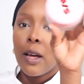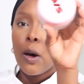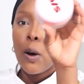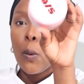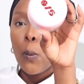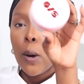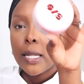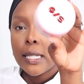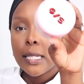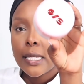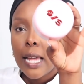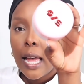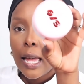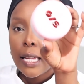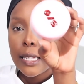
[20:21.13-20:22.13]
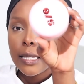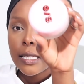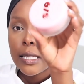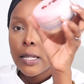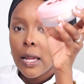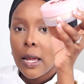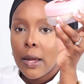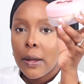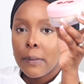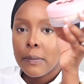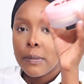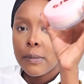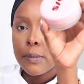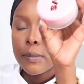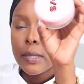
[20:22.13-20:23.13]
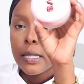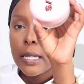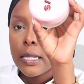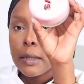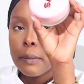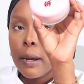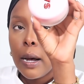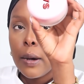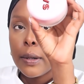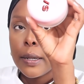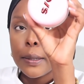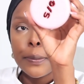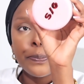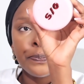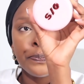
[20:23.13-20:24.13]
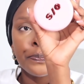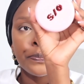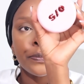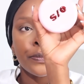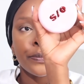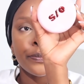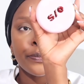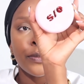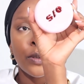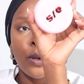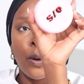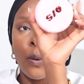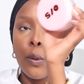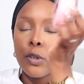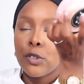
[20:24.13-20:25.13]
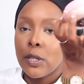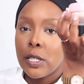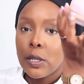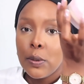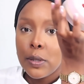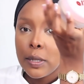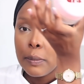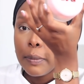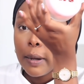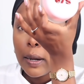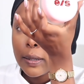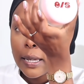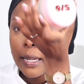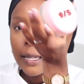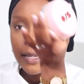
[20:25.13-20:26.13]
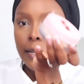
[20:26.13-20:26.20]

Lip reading: one size setting powder or translucent powder.